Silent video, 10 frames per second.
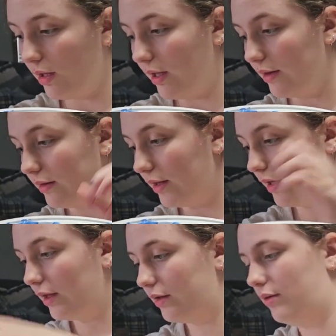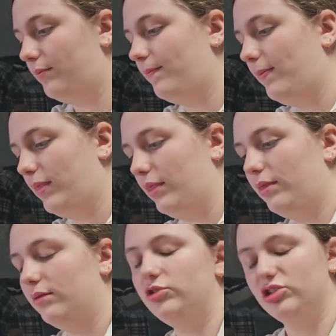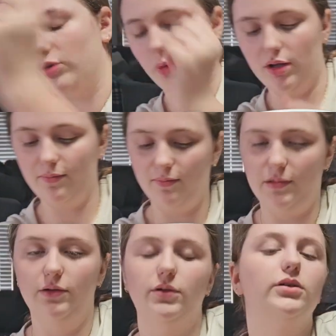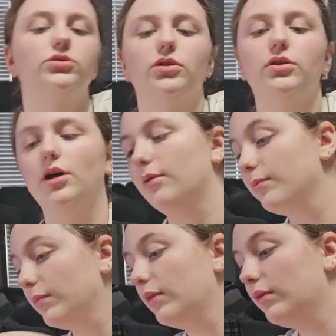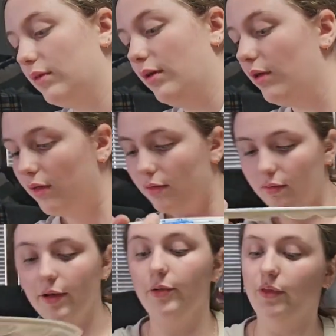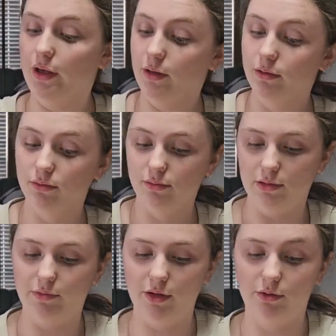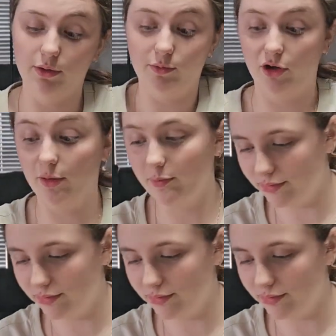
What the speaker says: and then just a white. I don't need to show you that. I don't think. If I do, I'm sorry.